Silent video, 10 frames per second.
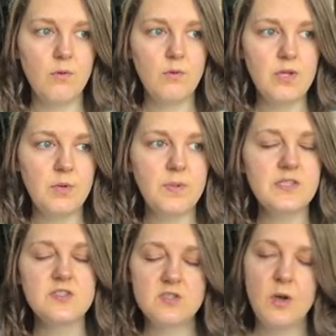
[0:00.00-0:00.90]
when you put
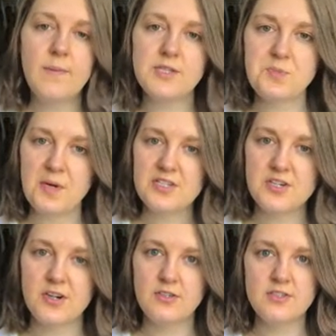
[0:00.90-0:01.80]
so much
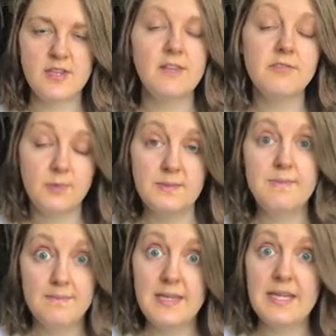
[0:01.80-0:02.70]
pressure on yourself, when
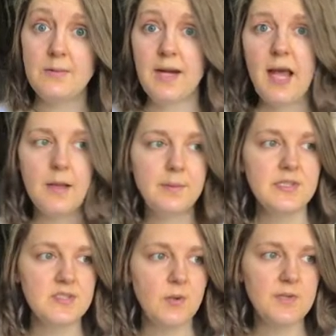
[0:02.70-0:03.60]
I
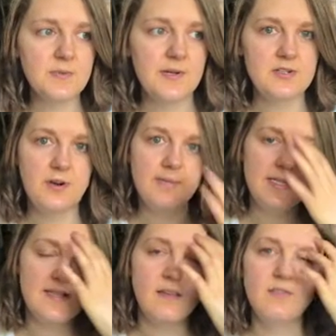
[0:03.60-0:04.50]
put so much pressure on
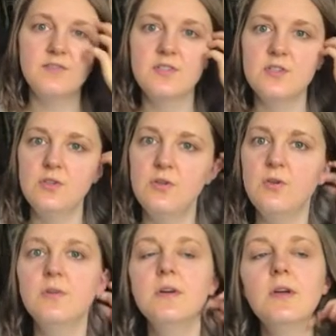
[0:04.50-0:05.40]
myself
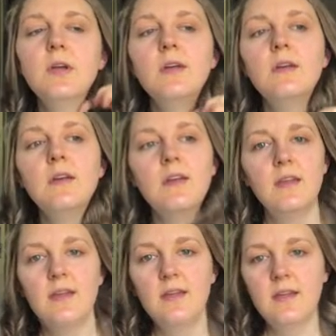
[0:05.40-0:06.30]
to
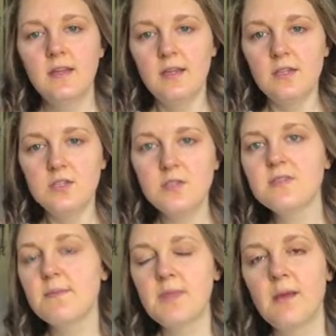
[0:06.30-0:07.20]
do
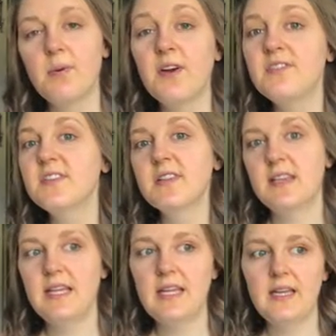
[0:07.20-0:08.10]
something
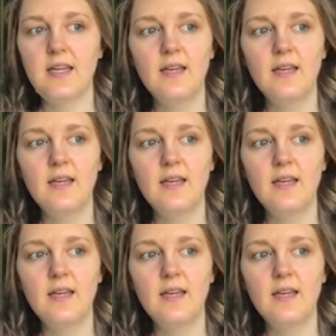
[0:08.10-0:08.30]
perfectly,